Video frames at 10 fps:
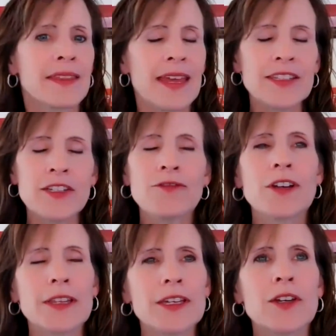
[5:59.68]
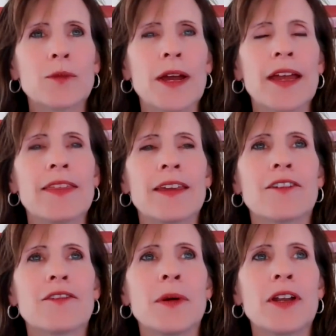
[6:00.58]
That's a really good way, I think,
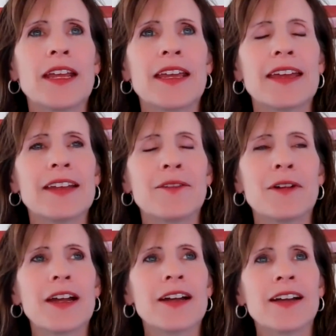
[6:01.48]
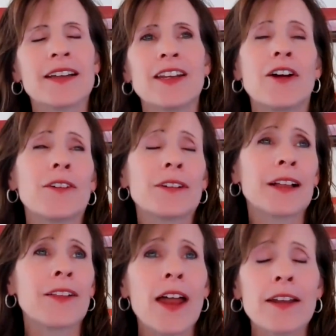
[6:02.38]
of putting it, where, a
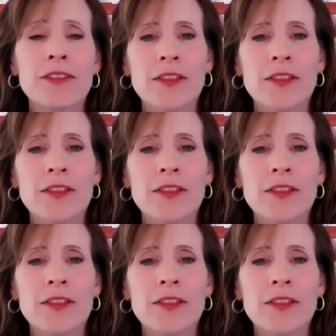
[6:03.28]
lot of